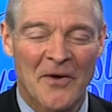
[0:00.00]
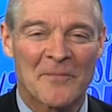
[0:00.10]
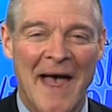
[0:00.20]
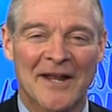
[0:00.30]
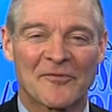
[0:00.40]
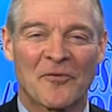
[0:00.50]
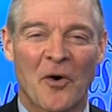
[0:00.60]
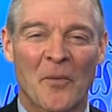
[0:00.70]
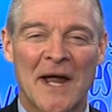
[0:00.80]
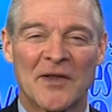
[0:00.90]
Welcome back to
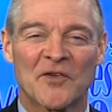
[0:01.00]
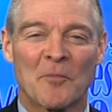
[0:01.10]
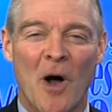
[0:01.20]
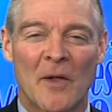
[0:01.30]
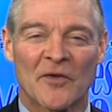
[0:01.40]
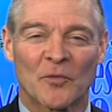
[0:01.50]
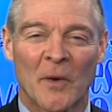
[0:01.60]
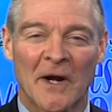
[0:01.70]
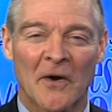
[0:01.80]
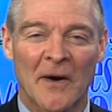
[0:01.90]
Fort Wayne's
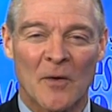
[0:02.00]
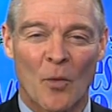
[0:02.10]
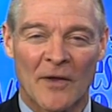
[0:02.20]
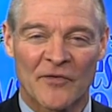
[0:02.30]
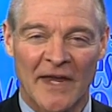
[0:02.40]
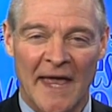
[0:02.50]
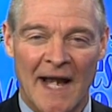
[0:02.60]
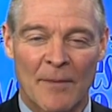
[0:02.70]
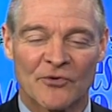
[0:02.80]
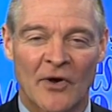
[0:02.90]
Smallest winner, and once
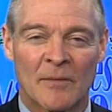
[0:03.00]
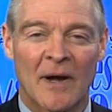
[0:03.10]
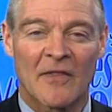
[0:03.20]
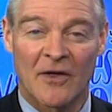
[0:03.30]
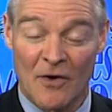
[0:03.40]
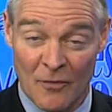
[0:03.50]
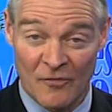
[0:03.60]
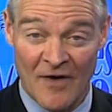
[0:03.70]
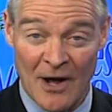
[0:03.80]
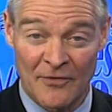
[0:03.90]
again I'm joined by the
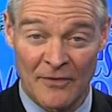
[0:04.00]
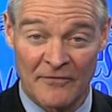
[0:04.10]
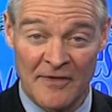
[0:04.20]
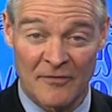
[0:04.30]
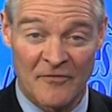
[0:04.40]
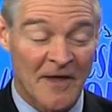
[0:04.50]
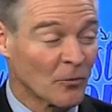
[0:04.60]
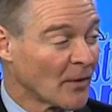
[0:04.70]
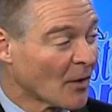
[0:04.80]
co-founder of the event,